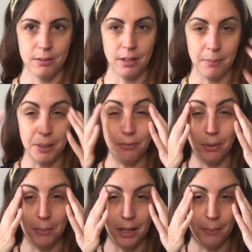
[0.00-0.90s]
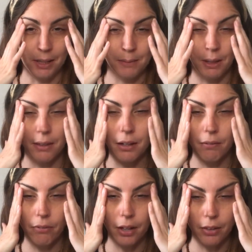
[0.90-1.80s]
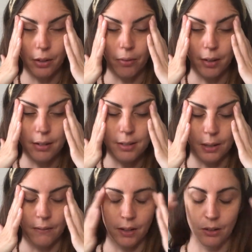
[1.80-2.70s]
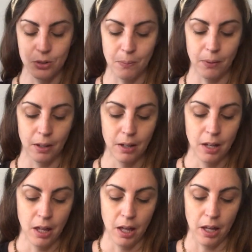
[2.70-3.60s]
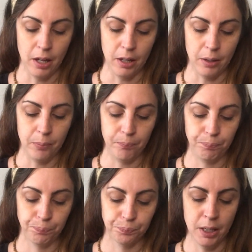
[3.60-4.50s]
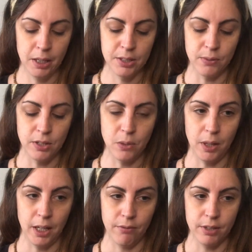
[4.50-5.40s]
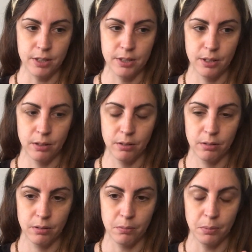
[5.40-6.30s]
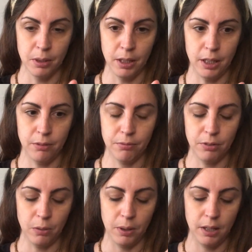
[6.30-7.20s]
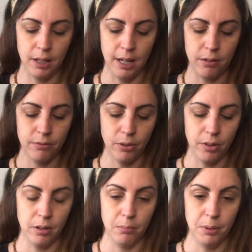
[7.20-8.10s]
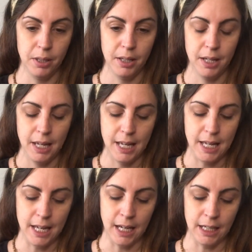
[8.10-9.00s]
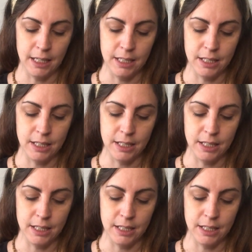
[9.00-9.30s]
I mean, for me, makes me think of like their Thanksgiving or something. So then you have this blood flowing out of her thumb, and